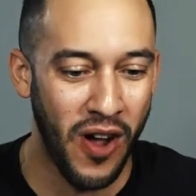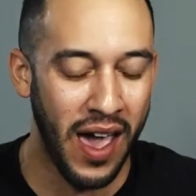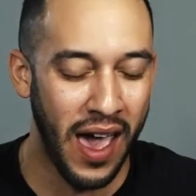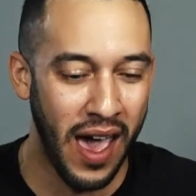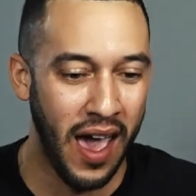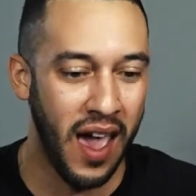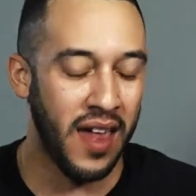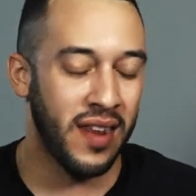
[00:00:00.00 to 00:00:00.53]

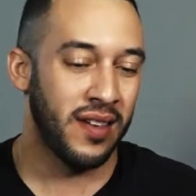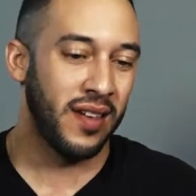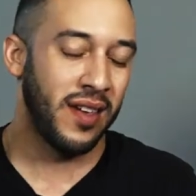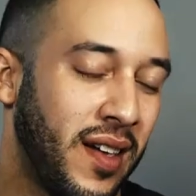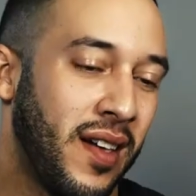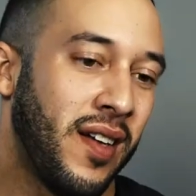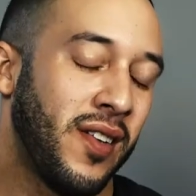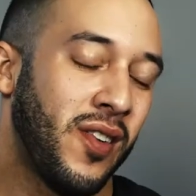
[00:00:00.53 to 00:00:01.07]
had.
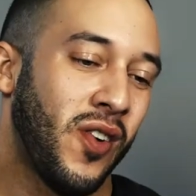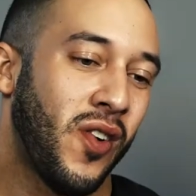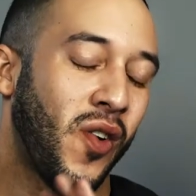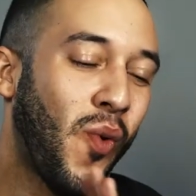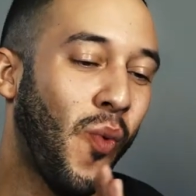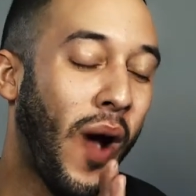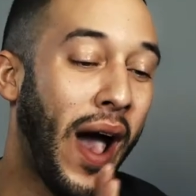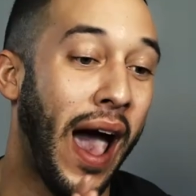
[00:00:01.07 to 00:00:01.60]

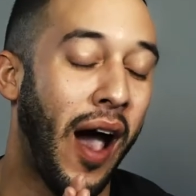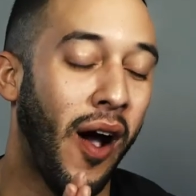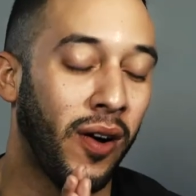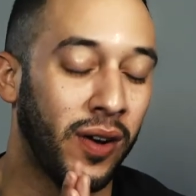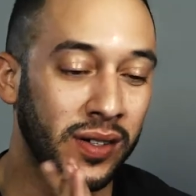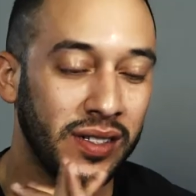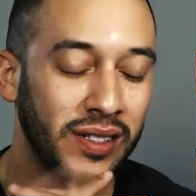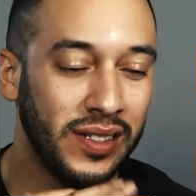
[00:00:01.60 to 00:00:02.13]

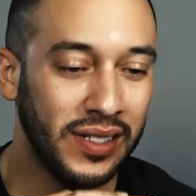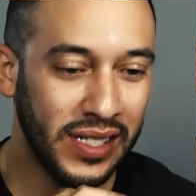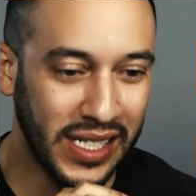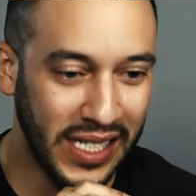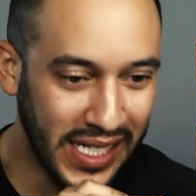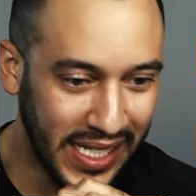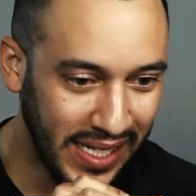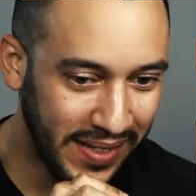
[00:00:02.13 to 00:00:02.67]
Wow.
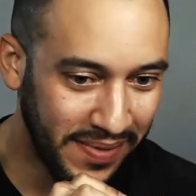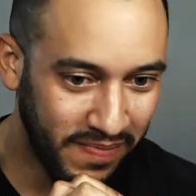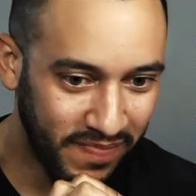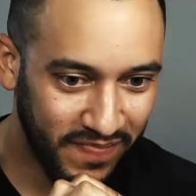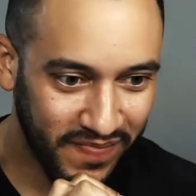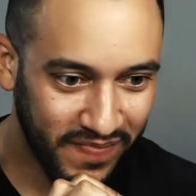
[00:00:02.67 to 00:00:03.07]
Um.